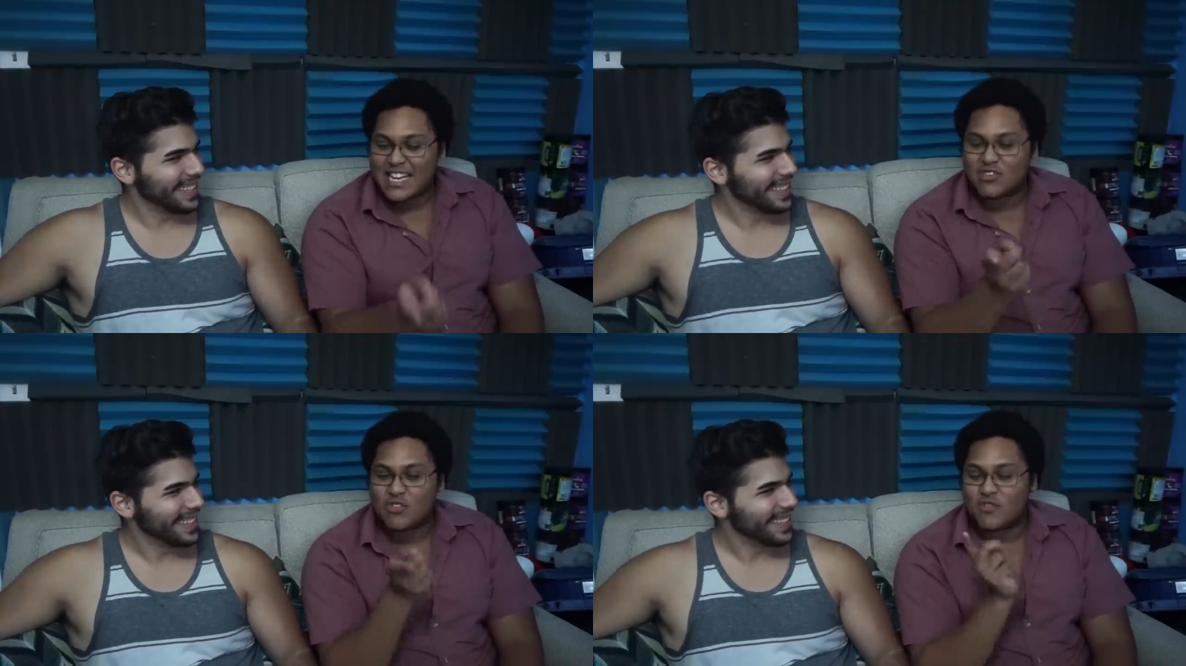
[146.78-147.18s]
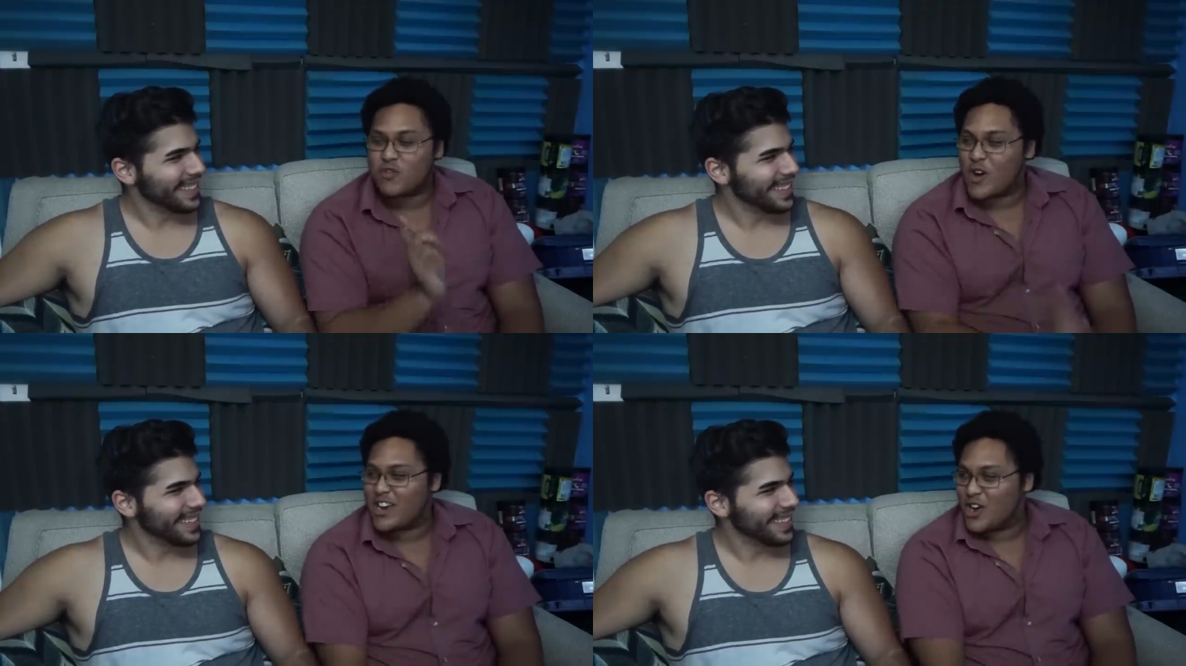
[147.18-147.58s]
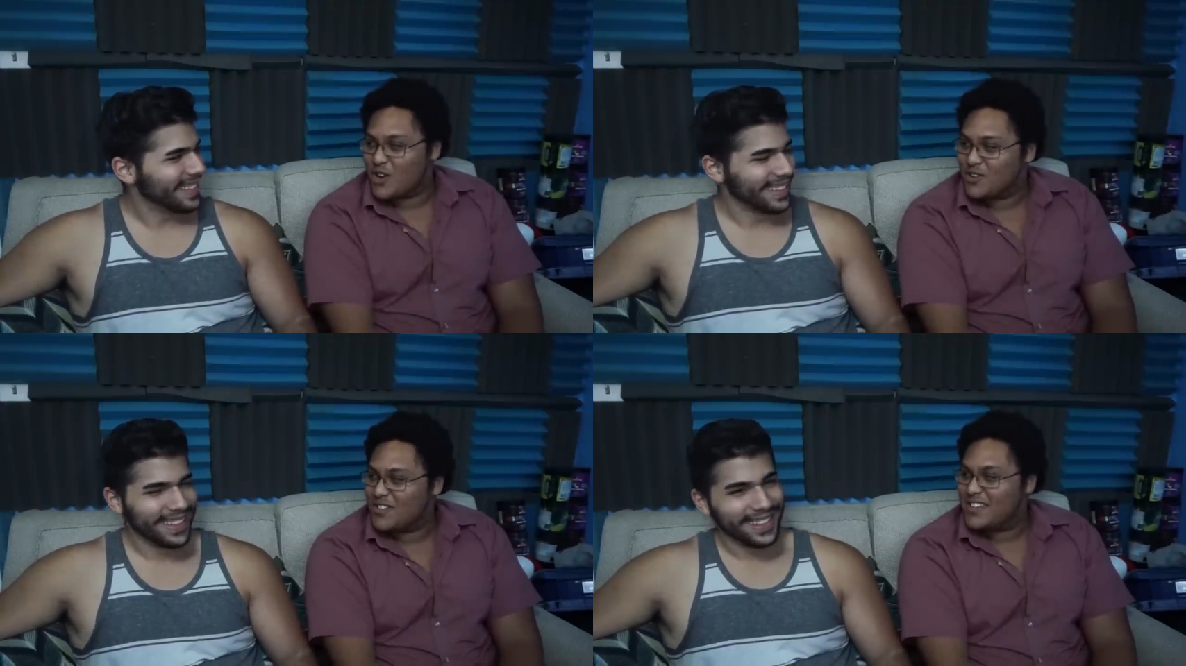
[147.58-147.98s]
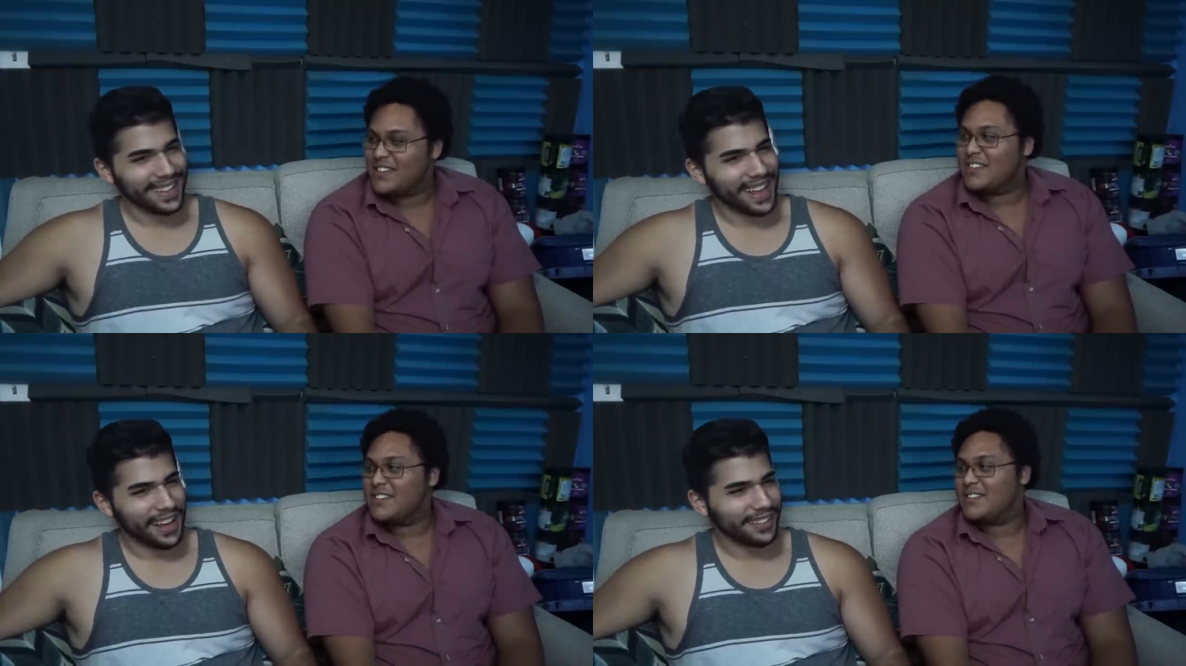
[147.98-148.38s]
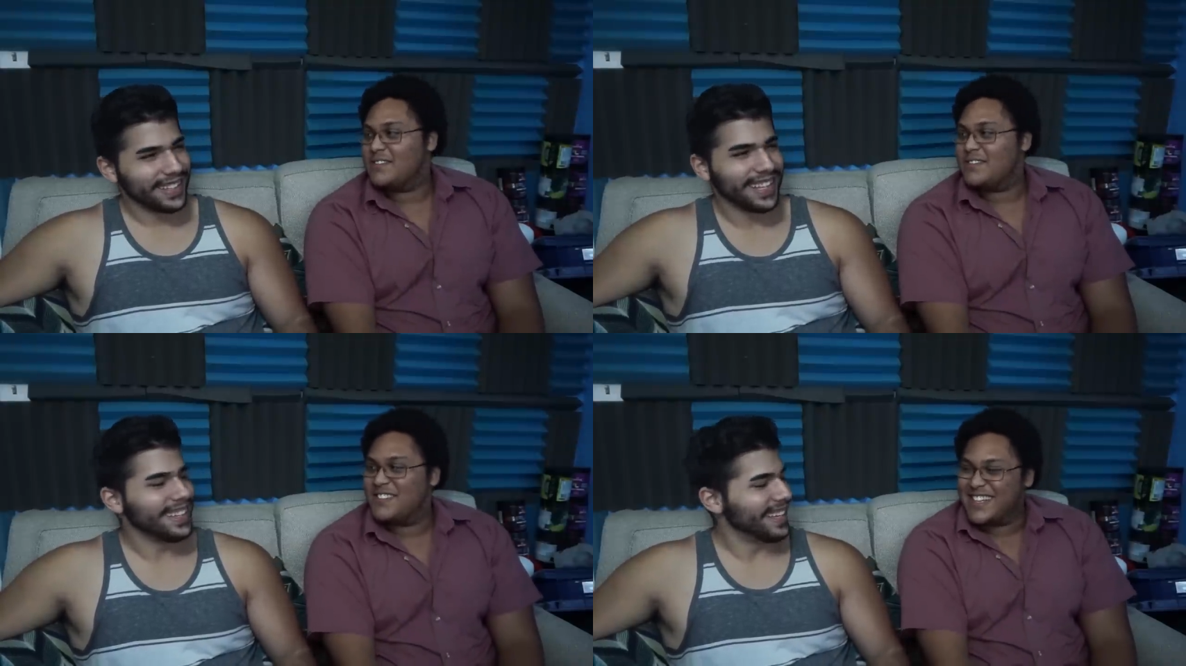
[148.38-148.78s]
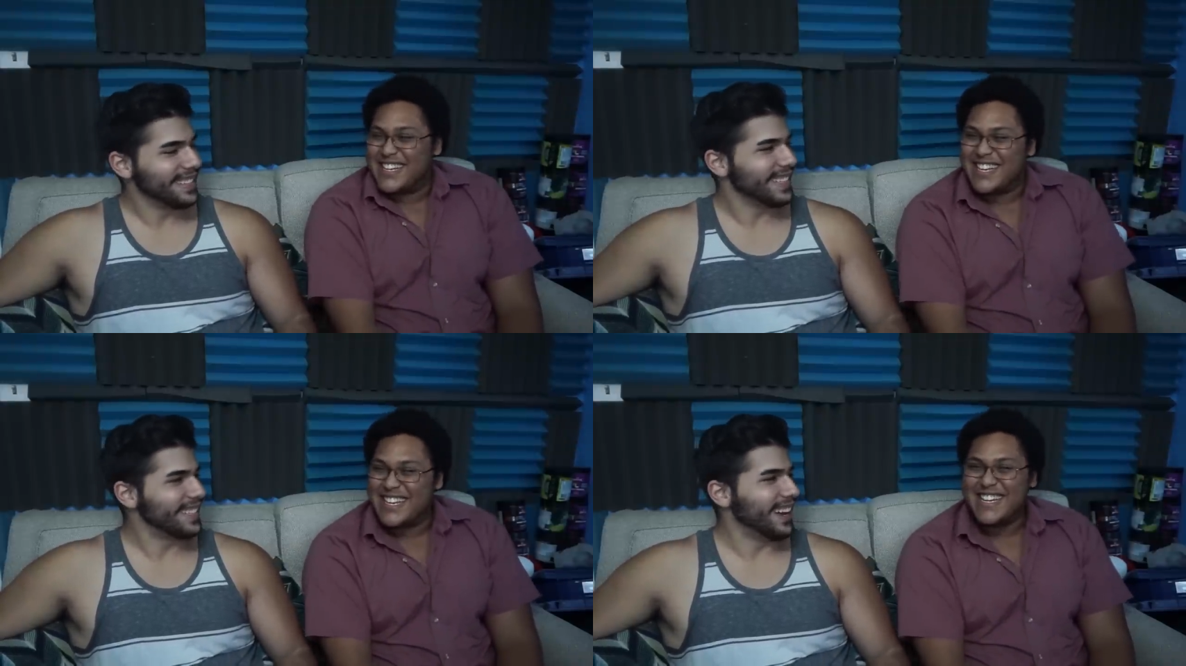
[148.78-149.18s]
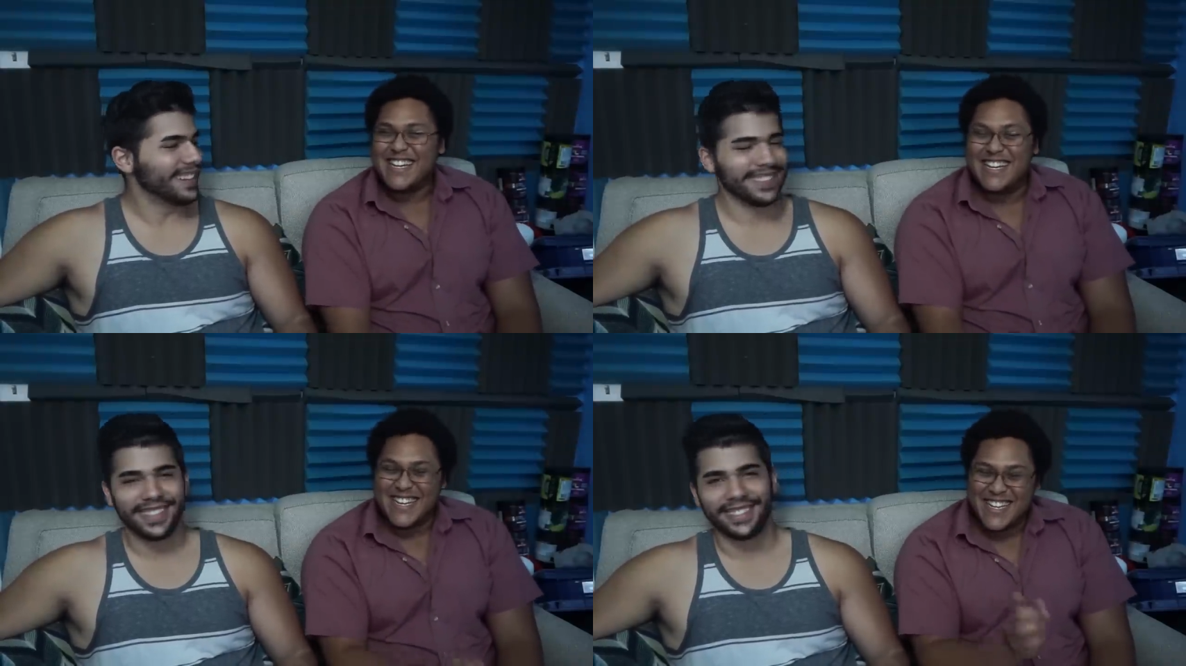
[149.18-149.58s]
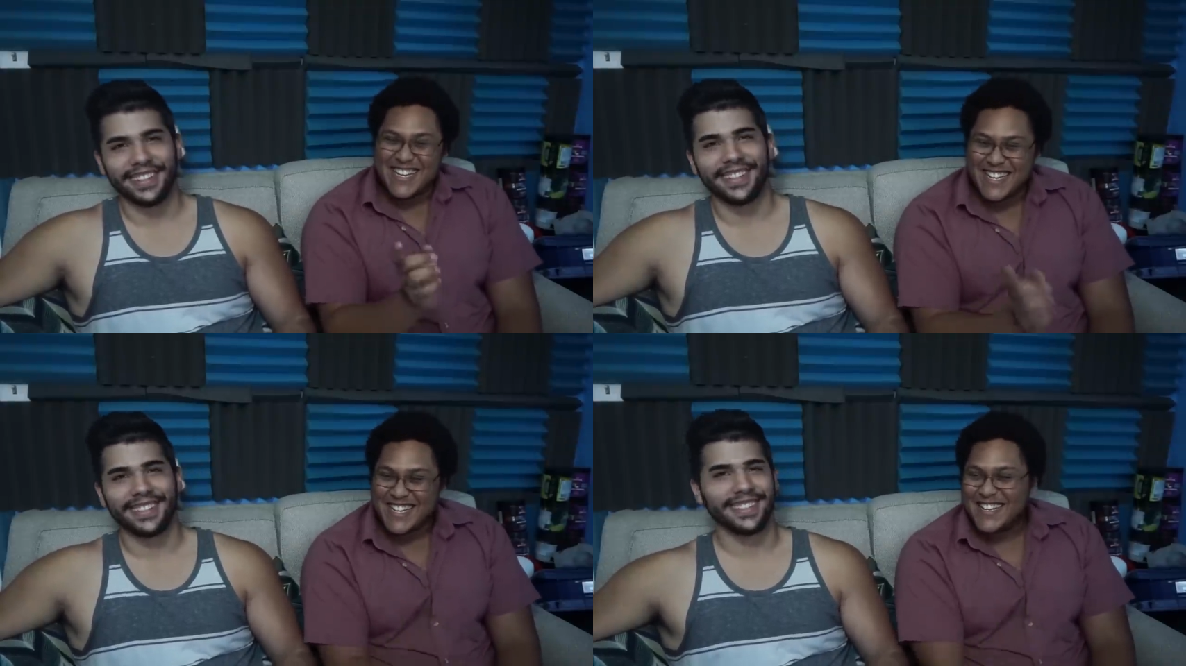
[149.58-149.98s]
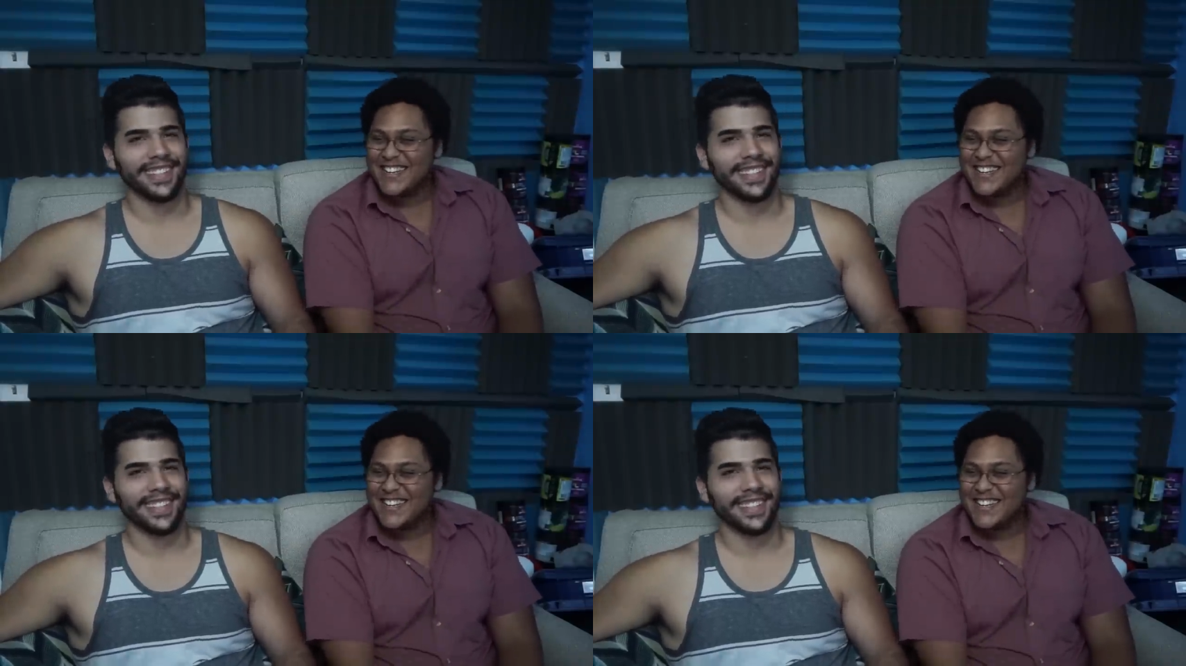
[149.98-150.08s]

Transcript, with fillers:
Speaker 1: extra fuego. I will be that's as hot as this sauce.